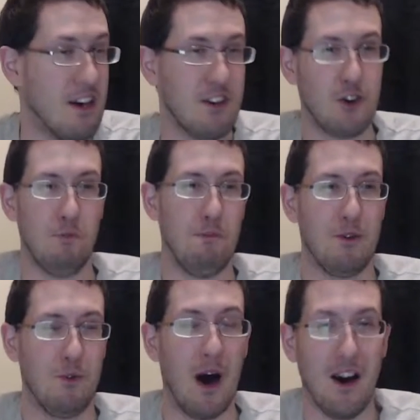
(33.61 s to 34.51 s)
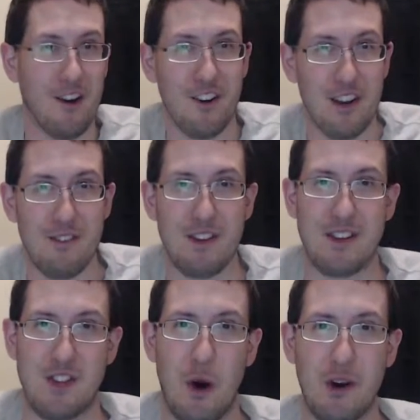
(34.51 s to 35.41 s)
Konbanwa, or good evening as
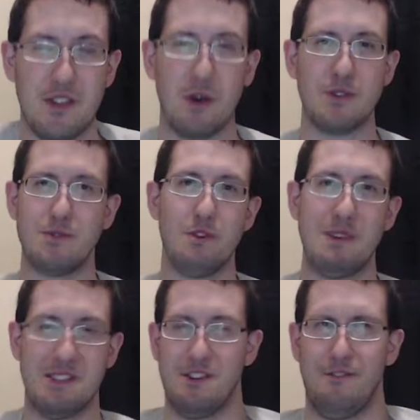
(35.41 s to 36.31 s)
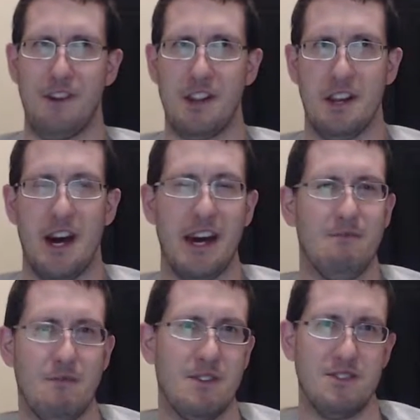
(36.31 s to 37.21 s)
always. I always do my stuff late at night,
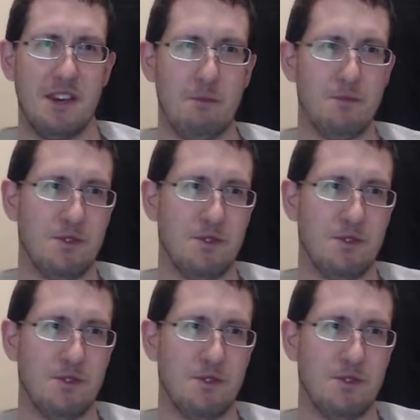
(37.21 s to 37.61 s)
it seems.